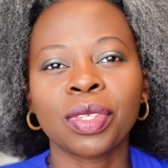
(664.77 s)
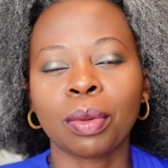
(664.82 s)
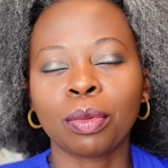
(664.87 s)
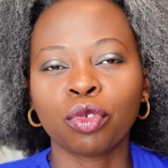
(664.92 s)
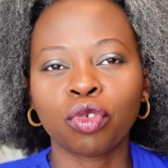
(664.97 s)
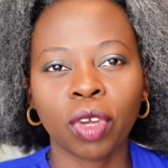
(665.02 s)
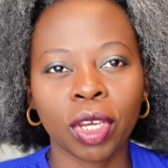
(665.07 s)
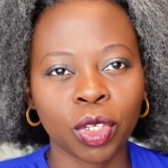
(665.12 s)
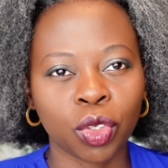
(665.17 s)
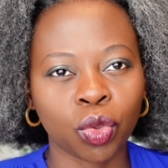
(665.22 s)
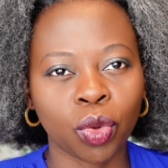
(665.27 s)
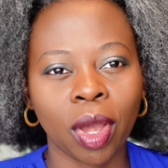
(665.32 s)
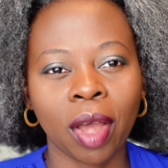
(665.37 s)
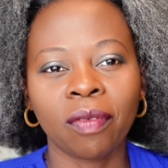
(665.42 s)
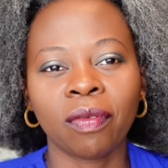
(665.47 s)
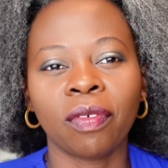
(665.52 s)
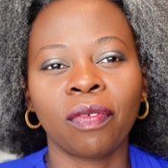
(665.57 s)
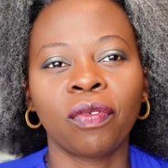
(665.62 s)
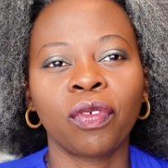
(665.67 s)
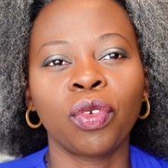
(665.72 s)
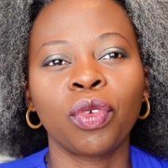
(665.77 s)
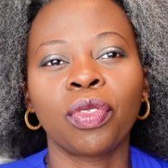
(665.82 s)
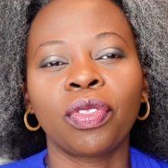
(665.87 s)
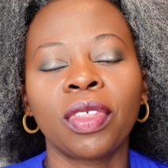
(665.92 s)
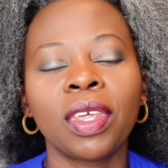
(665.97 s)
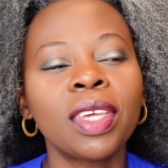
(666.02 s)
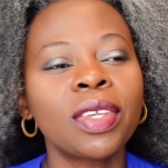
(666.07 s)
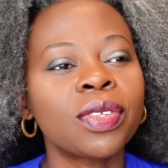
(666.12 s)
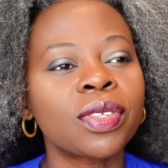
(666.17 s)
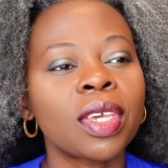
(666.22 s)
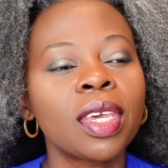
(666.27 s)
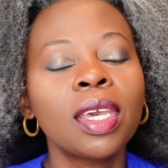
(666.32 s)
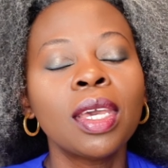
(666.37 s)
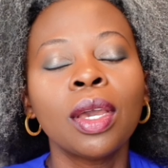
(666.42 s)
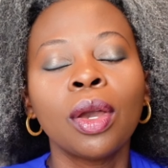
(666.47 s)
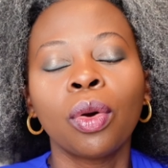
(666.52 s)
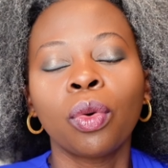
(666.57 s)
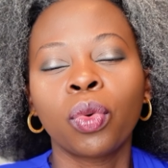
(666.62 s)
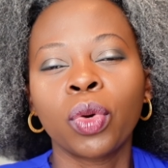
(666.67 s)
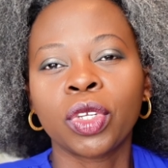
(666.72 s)
I'm trying to have a few things,
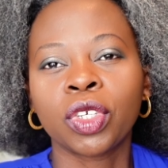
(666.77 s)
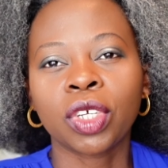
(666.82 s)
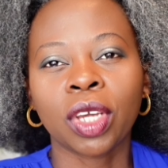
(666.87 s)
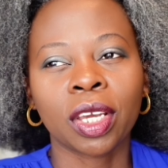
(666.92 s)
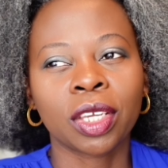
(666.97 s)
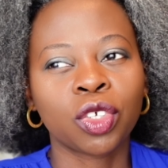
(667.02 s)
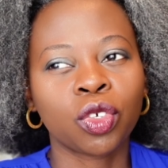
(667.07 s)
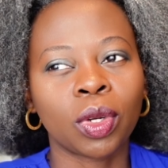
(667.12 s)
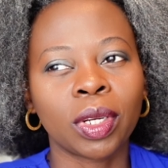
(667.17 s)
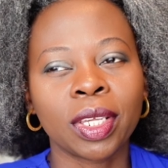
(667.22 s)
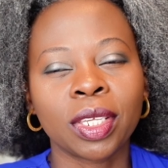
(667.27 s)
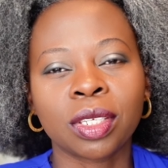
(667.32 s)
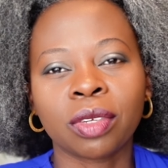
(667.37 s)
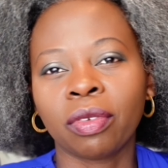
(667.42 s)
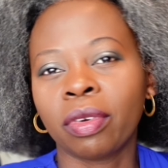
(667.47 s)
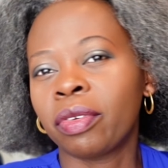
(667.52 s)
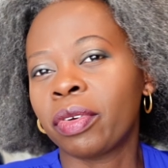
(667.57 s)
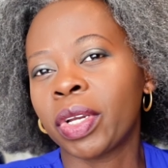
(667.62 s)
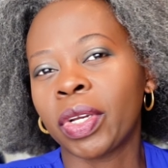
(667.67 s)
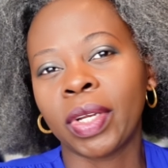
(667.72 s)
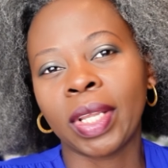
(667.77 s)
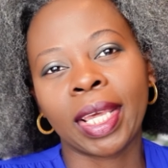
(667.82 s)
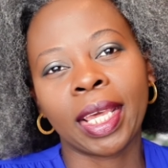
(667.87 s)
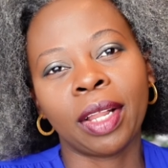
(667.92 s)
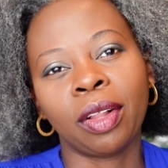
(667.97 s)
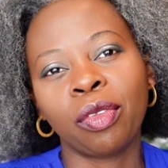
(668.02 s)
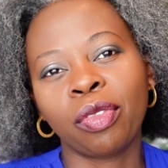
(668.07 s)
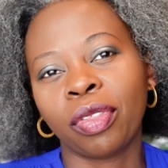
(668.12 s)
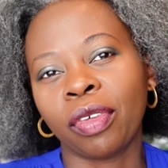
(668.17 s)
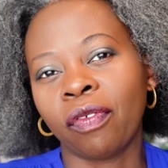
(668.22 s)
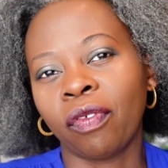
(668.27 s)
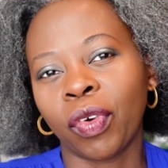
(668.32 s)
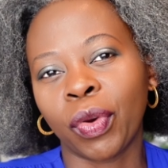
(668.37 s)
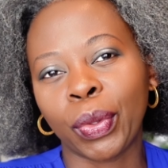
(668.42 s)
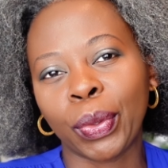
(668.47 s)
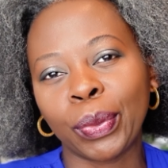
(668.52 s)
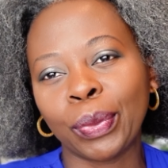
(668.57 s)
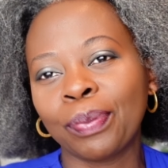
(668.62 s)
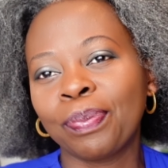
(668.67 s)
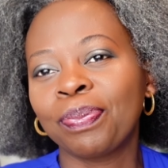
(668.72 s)
which actually is really, really healthy for
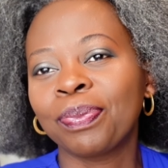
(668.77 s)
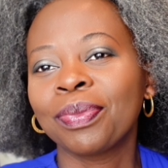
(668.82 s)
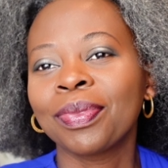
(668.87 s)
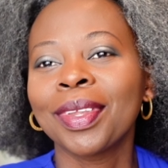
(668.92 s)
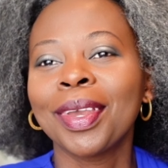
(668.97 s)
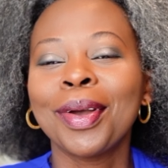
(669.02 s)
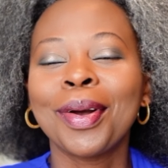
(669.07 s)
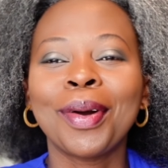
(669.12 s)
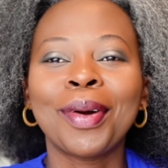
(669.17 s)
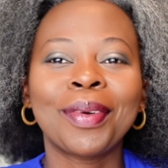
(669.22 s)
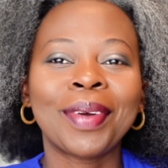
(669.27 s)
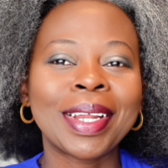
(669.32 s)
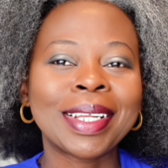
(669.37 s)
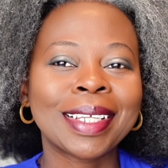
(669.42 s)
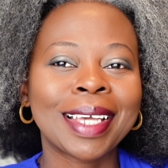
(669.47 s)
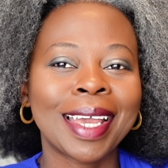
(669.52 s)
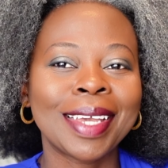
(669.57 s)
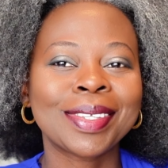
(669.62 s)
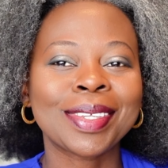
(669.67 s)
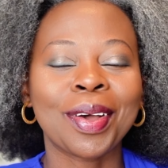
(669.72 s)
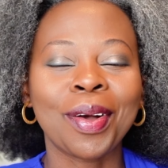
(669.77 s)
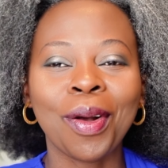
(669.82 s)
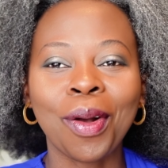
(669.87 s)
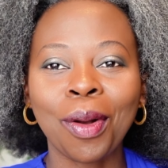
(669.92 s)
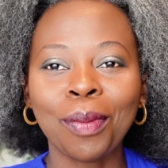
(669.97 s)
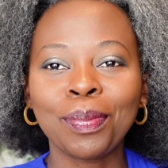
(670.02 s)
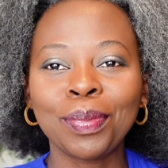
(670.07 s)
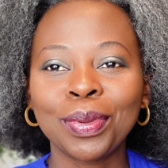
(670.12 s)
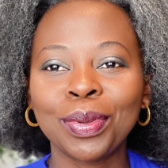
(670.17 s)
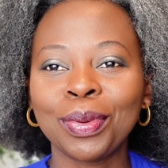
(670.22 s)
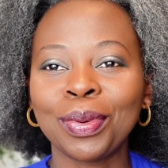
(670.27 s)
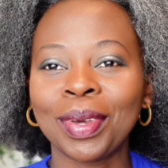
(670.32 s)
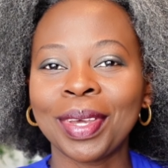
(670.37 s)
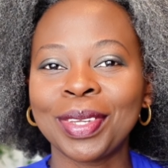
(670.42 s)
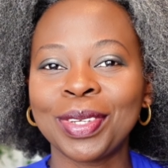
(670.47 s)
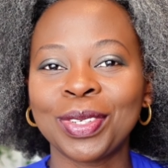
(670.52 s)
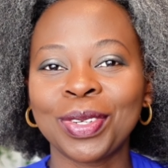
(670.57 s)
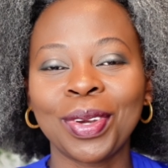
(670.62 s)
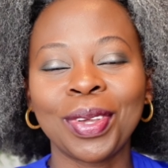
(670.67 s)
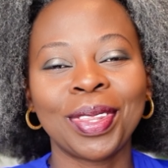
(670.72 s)
you. All right, guys. I hope you
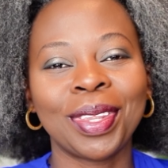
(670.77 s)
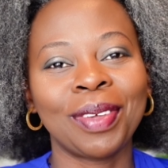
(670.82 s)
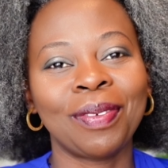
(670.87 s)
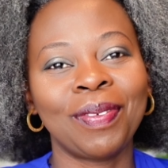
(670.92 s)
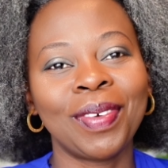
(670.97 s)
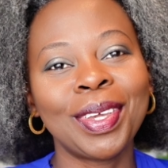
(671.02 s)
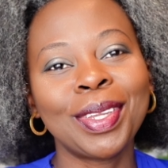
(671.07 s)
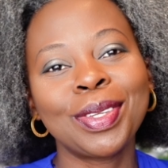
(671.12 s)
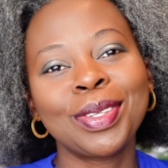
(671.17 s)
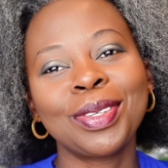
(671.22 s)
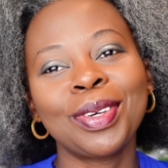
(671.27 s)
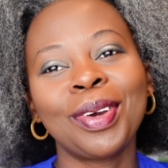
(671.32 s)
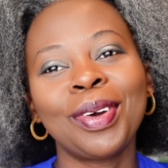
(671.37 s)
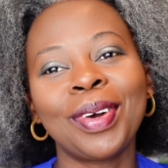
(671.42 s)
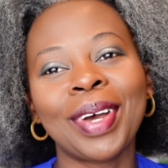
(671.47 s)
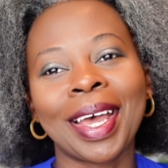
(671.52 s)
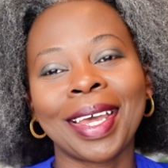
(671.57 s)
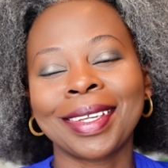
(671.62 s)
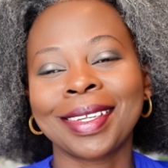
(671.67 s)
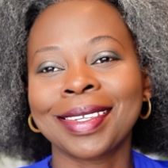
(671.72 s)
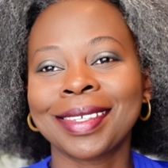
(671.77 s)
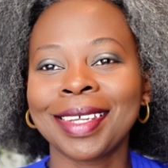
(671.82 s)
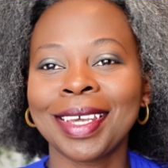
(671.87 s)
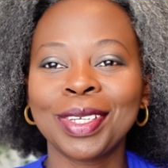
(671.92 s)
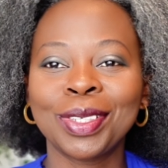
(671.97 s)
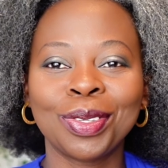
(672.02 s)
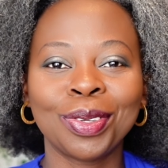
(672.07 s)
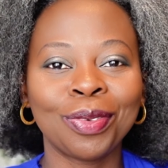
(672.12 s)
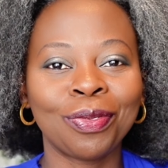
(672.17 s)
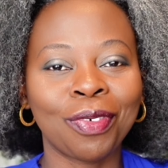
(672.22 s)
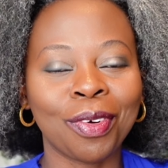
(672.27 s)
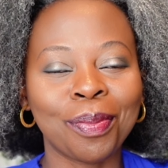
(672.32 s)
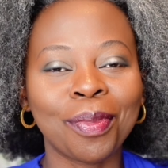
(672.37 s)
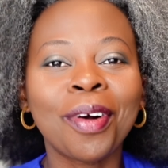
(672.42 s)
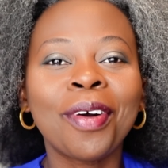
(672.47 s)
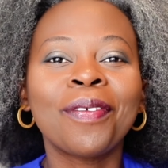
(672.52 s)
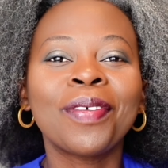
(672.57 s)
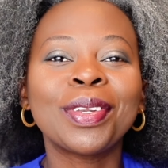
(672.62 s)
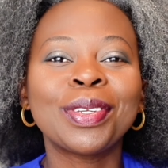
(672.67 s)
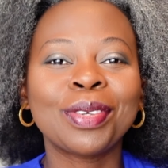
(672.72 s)
enjoy the video and stay tuned for
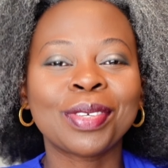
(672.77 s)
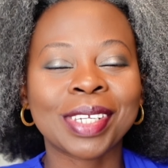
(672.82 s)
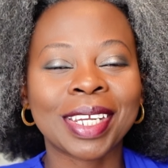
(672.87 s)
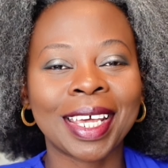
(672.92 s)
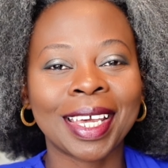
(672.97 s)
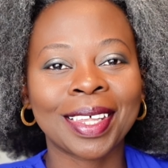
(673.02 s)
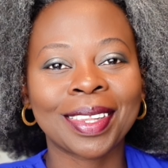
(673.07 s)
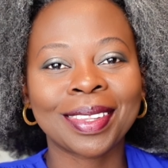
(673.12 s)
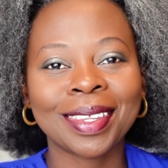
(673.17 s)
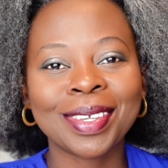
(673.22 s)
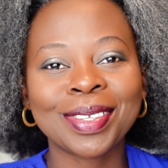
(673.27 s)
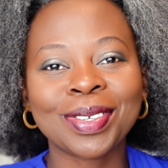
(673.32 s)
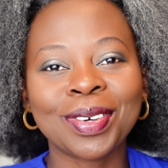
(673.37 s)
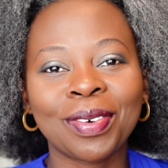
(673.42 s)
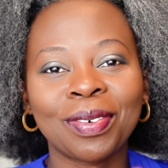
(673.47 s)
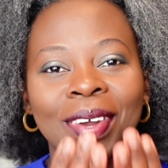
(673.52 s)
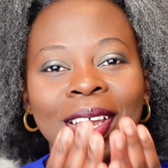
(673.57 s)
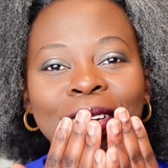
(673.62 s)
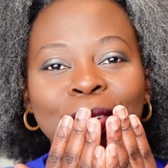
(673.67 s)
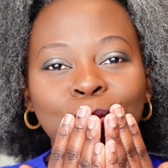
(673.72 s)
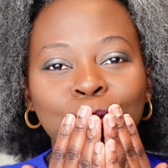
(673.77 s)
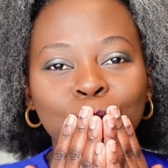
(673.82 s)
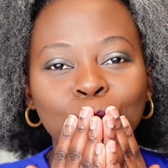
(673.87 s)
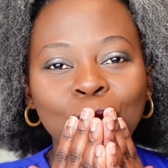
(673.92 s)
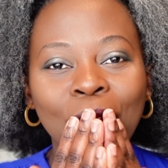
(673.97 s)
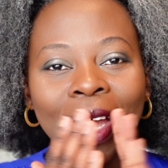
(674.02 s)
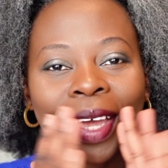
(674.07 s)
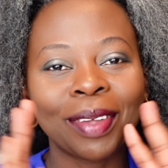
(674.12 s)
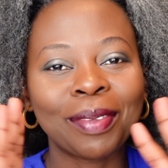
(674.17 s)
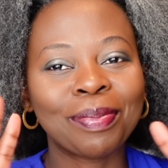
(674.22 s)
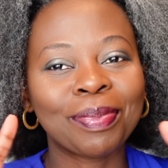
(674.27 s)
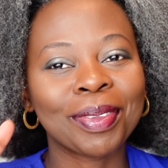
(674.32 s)
more videos like this. All right. Mwah.